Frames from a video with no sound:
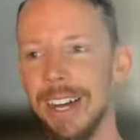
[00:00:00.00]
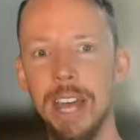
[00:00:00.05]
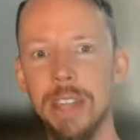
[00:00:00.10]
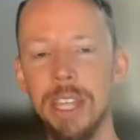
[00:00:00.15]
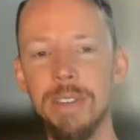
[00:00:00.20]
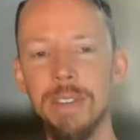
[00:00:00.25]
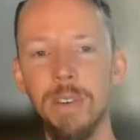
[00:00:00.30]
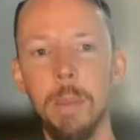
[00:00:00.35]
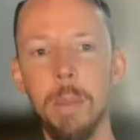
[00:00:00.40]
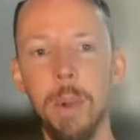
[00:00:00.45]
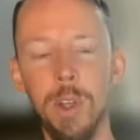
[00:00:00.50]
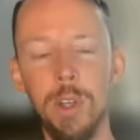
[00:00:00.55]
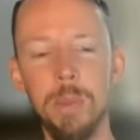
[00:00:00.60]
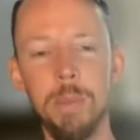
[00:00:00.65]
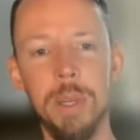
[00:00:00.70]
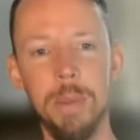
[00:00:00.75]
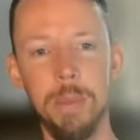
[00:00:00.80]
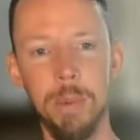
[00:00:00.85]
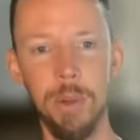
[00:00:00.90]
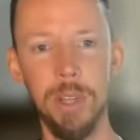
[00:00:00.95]
I think for most
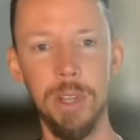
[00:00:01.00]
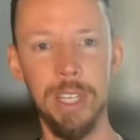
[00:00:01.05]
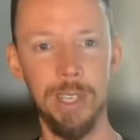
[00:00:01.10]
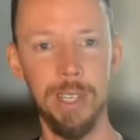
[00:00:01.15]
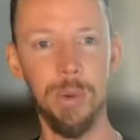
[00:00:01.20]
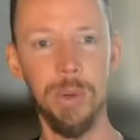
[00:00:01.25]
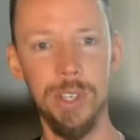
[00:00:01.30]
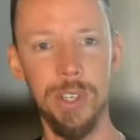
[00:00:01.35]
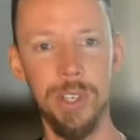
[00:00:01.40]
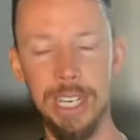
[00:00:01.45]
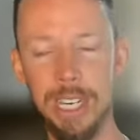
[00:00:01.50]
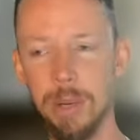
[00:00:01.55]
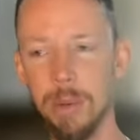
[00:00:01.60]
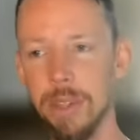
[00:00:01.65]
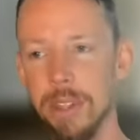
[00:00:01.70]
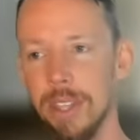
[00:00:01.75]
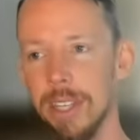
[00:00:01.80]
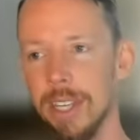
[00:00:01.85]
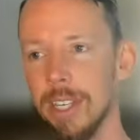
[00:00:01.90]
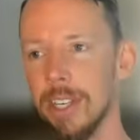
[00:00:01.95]
people, like you were saying
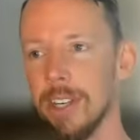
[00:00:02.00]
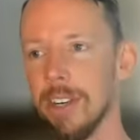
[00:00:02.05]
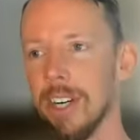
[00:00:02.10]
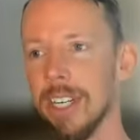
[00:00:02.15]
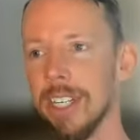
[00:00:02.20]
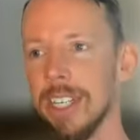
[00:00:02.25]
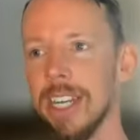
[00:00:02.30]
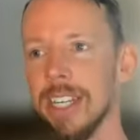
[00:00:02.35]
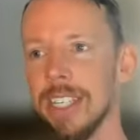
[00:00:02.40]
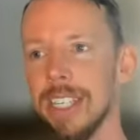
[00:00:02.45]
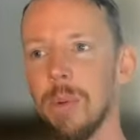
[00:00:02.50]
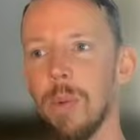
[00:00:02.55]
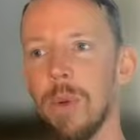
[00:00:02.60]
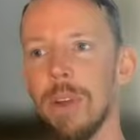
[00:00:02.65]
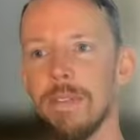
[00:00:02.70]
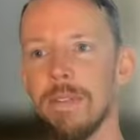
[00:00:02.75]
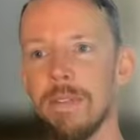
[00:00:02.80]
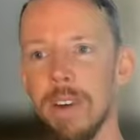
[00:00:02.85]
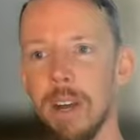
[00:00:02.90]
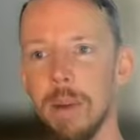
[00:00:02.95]
with the Turing test, it
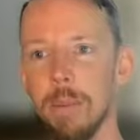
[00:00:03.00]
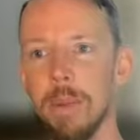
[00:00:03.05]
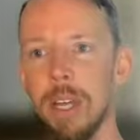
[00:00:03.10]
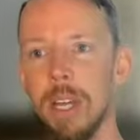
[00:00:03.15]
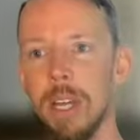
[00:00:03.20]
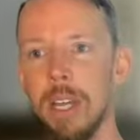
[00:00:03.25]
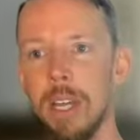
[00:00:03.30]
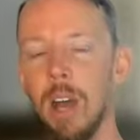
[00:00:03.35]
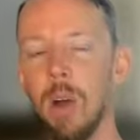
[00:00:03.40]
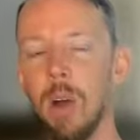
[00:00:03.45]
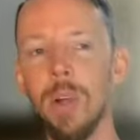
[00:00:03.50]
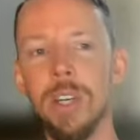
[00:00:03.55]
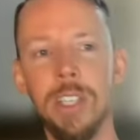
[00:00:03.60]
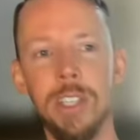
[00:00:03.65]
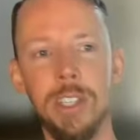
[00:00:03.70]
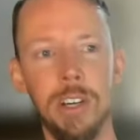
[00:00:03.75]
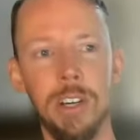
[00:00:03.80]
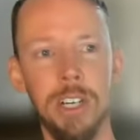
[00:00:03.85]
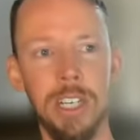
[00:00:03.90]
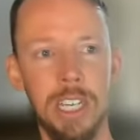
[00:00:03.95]
went from, oh, when's
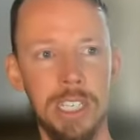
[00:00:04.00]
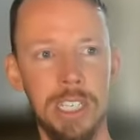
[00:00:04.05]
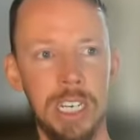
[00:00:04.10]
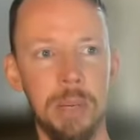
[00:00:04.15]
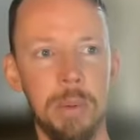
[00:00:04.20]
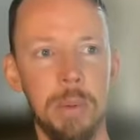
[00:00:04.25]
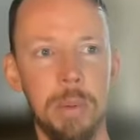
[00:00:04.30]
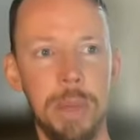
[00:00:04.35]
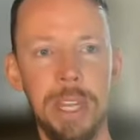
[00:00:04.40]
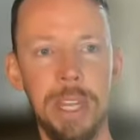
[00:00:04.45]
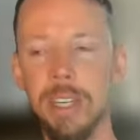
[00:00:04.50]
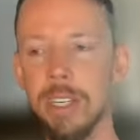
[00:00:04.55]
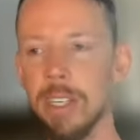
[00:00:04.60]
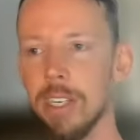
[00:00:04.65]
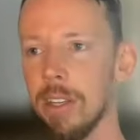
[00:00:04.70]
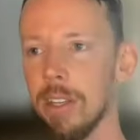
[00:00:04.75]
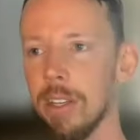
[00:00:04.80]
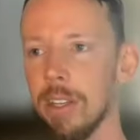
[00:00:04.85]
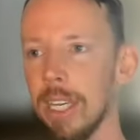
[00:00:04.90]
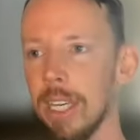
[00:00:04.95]
the Turing test going to be beat
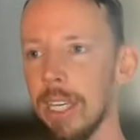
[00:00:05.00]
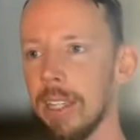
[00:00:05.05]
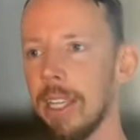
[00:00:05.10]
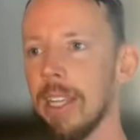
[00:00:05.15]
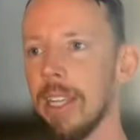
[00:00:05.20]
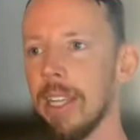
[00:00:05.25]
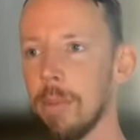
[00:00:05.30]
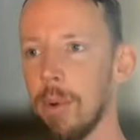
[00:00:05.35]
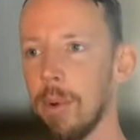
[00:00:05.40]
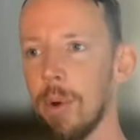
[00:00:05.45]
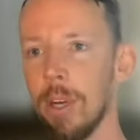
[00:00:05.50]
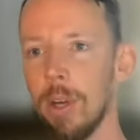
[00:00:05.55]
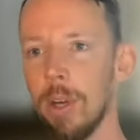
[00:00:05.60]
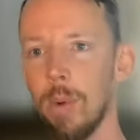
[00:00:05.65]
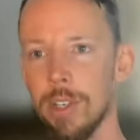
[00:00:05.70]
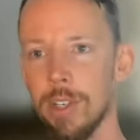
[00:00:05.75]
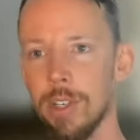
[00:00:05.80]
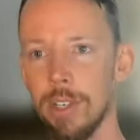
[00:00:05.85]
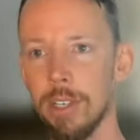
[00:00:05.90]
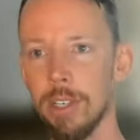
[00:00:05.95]
to like, that's a boring
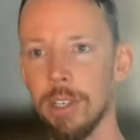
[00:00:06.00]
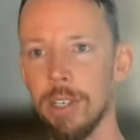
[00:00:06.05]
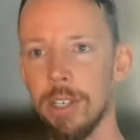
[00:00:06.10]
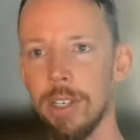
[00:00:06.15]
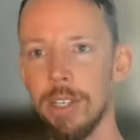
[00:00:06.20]
question.